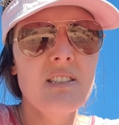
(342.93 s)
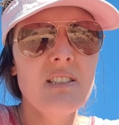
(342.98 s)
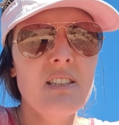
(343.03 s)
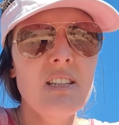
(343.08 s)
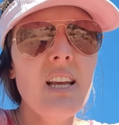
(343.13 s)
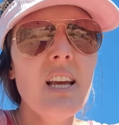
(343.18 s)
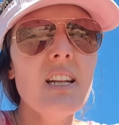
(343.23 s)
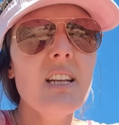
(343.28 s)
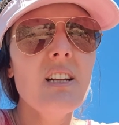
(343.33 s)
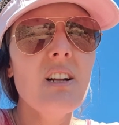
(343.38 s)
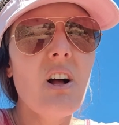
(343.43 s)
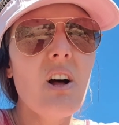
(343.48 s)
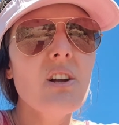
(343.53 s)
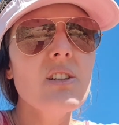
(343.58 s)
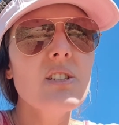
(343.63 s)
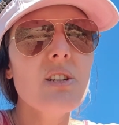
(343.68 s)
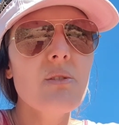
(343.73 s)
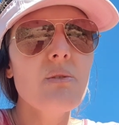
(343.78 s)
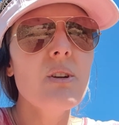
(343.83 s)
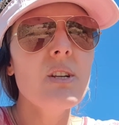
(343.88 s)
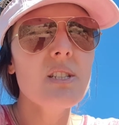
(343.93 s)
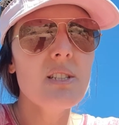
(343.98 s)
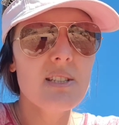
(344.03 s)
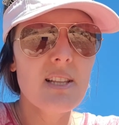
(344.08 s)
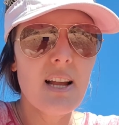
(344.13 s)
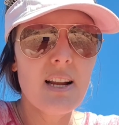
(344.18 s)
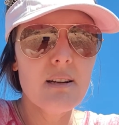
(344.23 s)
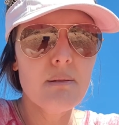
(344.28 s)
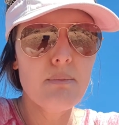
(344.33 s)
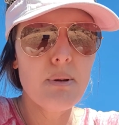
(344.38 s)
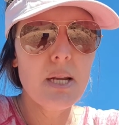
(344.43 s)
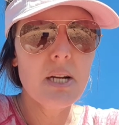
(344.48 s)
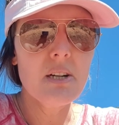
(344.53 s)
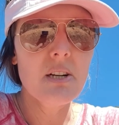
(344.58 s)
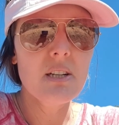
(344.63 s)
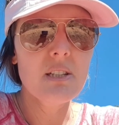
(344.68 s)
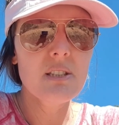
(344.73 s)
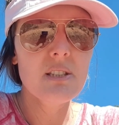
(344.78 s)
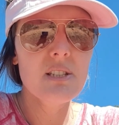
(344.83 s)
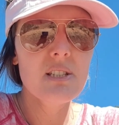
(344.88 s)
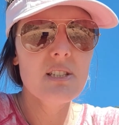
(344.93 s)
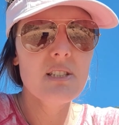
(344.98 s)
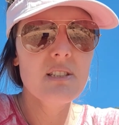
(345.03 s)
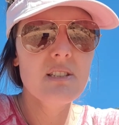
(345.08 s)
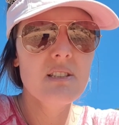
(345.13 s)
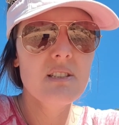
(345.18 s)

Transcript: Yet it also is that appearance.